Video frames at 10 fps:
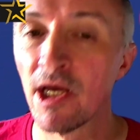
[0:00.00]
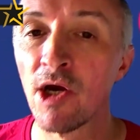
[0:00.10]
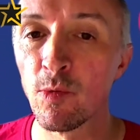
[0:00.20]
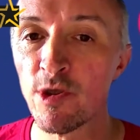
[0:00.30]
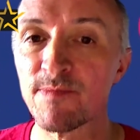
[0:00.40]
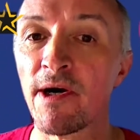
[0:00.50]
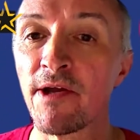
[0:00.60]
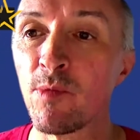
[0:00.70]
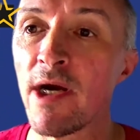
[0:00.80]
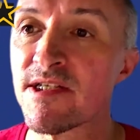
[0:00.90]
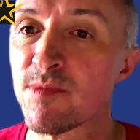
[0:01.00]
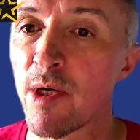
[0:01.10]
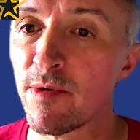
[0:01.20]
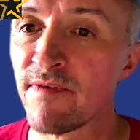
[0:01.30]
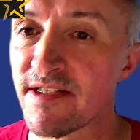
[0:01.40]
which, by the way, is where
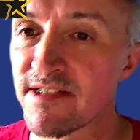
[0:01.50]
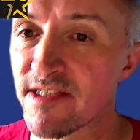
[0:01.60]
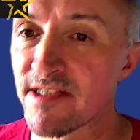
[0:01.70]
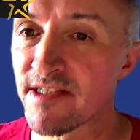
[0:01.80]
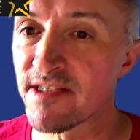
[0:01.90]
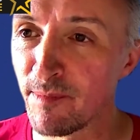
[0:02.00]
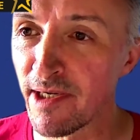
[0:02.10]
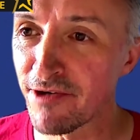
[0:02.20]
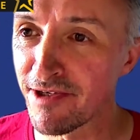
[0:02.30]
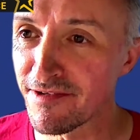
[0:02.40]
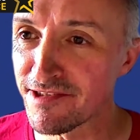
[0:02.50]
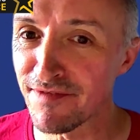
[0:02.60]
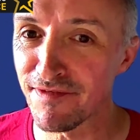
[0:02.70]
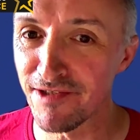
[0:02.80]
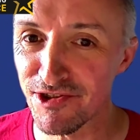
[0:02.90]
we've had some of the feedback around the
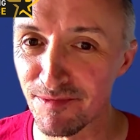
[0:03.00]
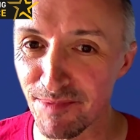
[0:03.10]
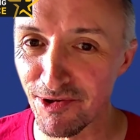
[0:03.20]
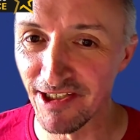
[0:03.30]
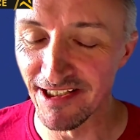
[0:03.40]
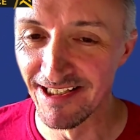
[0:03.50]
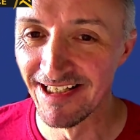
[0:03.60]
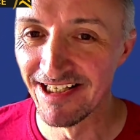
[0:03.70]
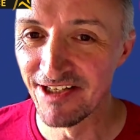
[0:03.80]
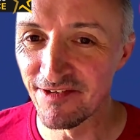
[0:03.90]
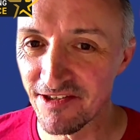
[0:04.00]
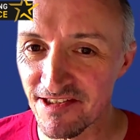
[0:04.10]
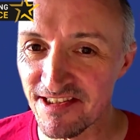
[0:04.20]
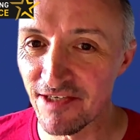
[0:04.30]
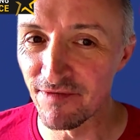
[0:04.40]
definition point that
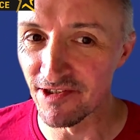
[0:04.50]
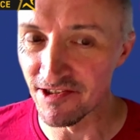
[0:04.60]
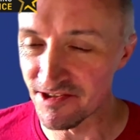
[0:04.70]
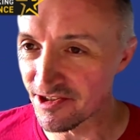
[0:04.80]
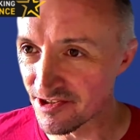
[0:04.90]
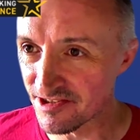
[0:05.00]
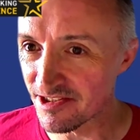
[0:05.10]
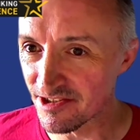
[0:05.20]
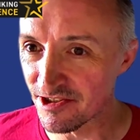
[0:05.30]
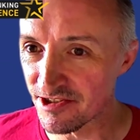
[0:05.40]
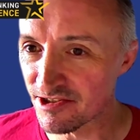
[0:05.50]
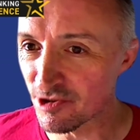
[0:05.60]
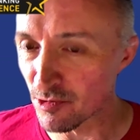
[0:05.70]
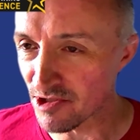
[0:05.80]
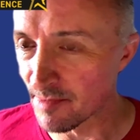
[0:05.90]
Stephen has just
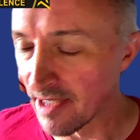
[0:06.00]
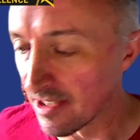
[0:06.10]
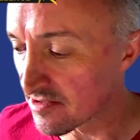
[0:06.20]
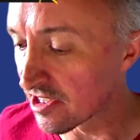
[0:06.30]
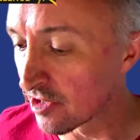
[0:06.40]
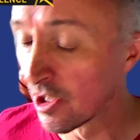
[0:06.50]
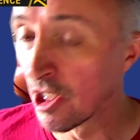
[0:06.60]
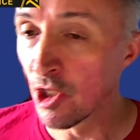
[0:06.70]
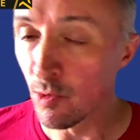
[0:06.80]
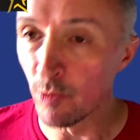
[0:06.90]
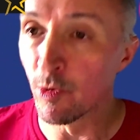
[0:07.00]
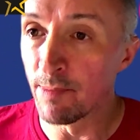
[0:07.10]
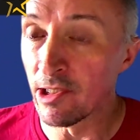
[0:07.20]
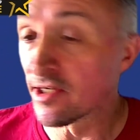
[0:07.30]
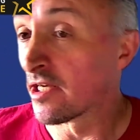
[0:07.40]
talked about. So we will be
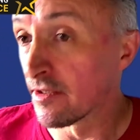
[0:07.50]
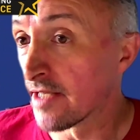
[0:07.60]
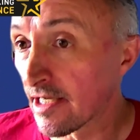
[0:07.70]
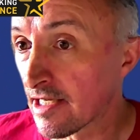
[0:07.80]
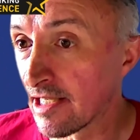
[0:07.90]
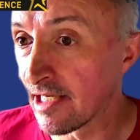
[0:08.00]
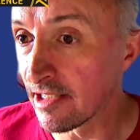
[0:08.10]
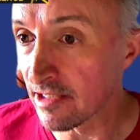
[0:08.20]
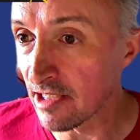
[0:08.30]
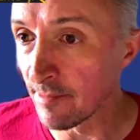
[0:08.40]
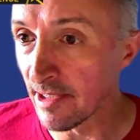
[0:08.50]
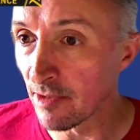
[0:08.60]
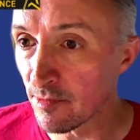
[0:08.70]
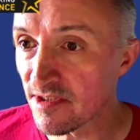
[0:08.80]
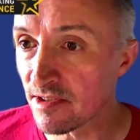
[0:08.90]
looking at that clearly and coming out
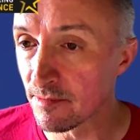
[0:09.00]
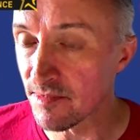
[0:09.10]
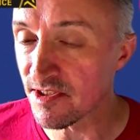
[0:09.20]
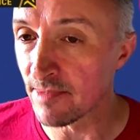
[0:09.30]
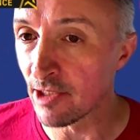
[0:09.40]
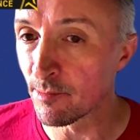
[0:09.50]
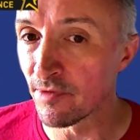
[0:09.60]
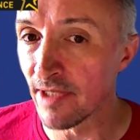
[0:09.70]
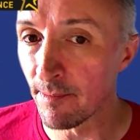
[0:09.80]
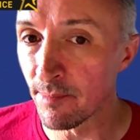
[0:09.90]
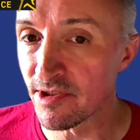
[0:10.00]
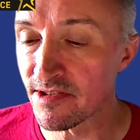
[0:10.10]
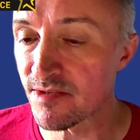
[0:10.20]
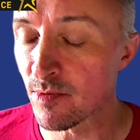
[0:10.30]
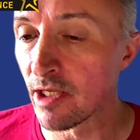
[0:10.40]
with some help on that point
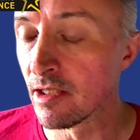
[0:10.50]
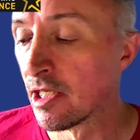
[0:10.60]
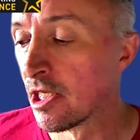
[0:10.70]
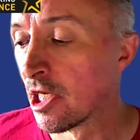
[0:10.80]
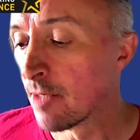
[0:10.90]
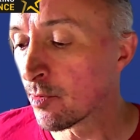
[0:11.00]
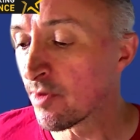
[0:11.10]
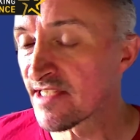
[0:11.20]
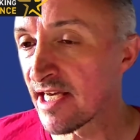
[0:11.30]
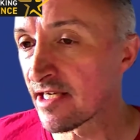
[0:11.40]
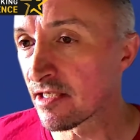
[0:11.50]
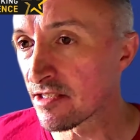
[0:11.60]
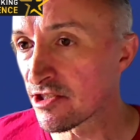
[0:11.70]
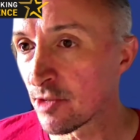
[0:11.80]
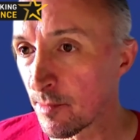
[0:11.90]
as well. But we've taken
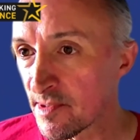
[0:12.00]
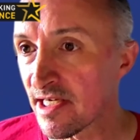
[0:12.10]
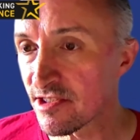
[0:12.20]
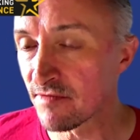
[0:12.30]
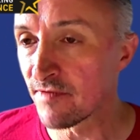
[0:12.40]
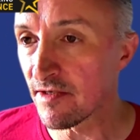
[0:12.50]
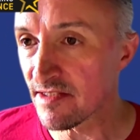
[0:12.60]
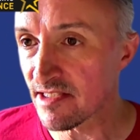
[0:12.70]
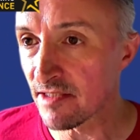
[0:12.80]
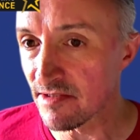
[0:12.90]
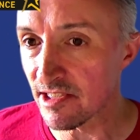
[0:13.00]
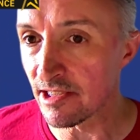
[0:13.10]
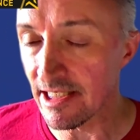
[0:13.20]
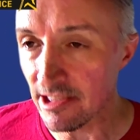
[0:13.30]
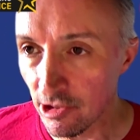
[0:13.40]
consumer protection very seriously and
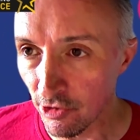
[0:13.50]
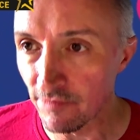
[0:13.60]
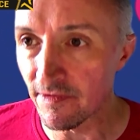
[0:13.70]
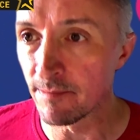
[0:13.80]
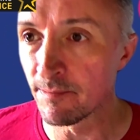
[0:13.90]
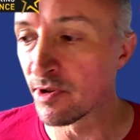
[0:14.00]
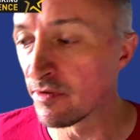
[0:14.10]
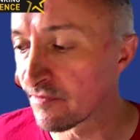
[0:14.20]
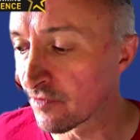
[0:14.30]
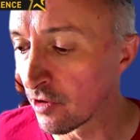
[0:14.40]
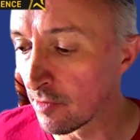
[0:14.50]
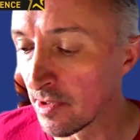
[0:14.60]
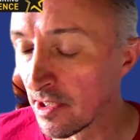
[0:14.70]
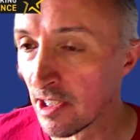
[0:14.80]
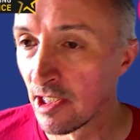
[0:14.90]
had a lot of input from
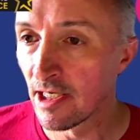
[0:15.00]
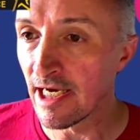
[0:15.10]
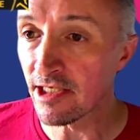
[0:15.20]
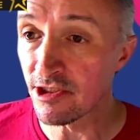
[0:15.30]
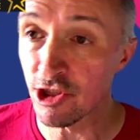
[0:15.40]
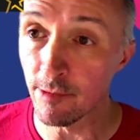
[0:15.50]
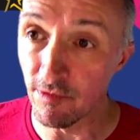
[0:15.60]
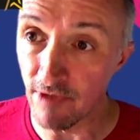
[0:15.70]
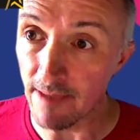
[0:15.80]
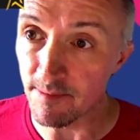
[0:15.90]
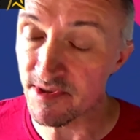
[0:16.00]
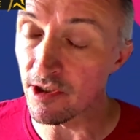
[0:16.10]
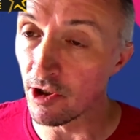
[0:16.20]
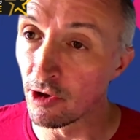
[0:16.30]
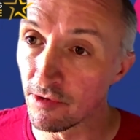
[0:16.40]
our consumer reps
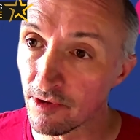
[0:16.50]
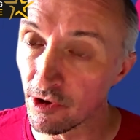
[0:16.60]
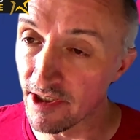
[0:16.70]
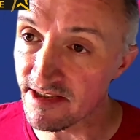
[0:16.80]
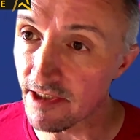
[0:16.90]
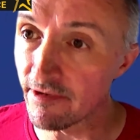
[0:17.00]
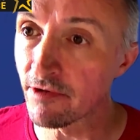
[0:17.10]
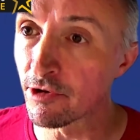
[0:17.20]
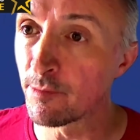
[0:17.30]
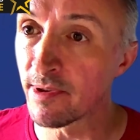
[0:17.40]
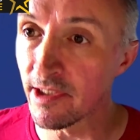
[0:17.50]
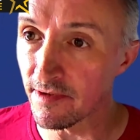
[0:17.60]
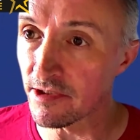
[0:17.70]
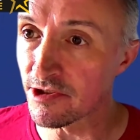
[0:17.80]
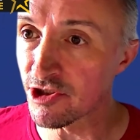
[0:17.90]
on our steering group and other
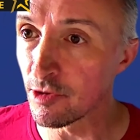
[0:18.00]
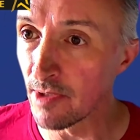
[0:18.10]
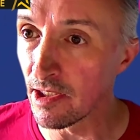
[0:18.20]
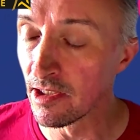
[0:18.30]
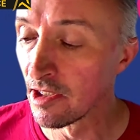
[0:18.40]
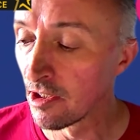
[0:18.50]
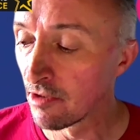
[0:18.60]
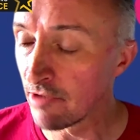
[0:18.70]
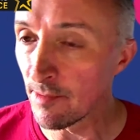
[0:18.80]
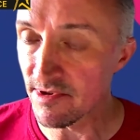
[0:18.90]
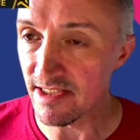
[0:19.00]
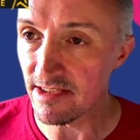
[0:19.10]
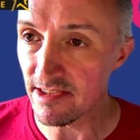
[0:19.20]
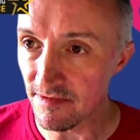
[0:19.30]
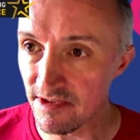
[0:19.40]
consumer
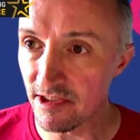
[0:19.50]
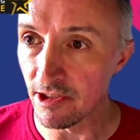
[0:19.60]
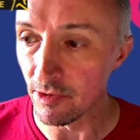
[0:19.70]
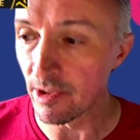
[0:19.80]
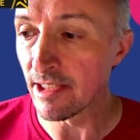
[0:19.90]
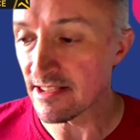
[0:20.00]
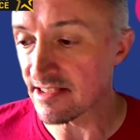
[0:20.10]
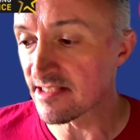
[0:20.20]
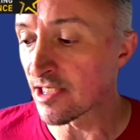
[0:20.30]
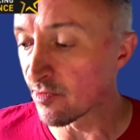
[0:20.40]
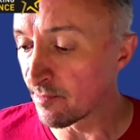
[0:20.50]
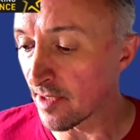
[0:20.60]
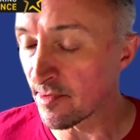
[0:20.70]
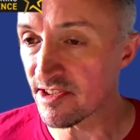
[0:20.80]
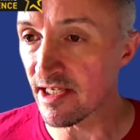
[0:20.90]
representatives too. And as I said, we've
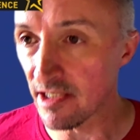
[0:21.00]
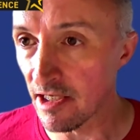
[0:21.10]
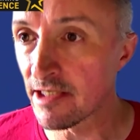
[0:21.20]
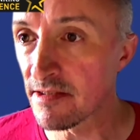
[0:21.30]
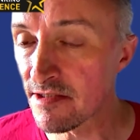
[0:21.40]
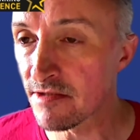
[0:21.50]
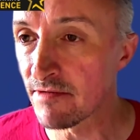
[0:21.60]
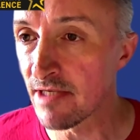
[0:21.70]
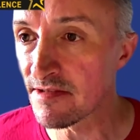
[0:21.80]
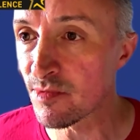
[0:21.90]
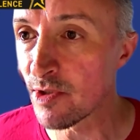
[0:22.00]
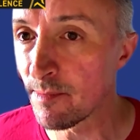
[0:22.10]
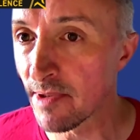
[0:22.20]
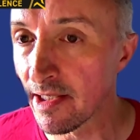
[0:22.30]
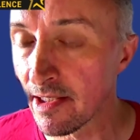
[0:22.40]
published that guidance around
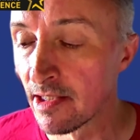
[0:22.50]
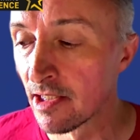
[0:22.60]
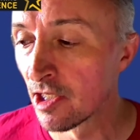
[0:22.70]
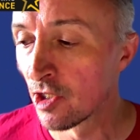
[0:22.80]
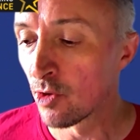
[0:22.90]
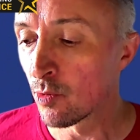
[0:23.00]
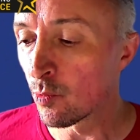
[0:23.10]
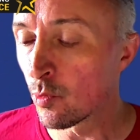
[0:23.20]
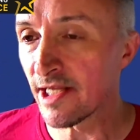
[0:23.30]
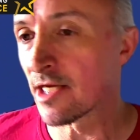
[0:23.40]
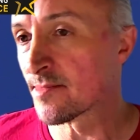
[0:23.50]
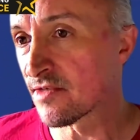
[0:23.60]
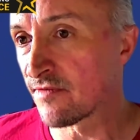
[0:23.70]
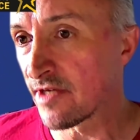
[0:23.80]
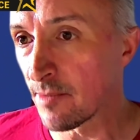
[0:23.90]
sweeping. When it comes to
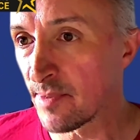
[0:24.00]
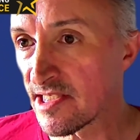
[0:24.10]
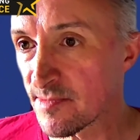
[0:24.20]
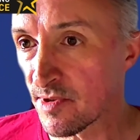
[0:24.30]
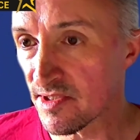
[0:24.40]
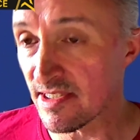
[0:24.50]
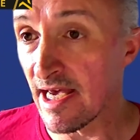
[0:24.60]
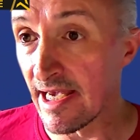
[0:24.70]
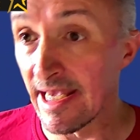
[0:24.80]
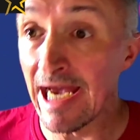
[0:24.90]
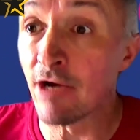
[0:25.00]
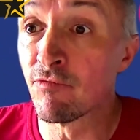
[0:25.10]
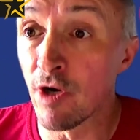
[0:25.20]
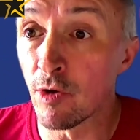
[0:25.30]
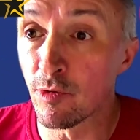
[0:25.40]
VRPs per se, our
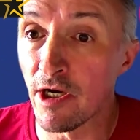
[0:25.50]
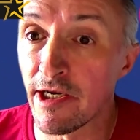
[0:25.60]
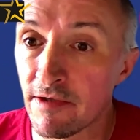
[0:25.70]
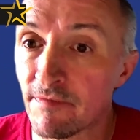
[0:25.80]
role kind of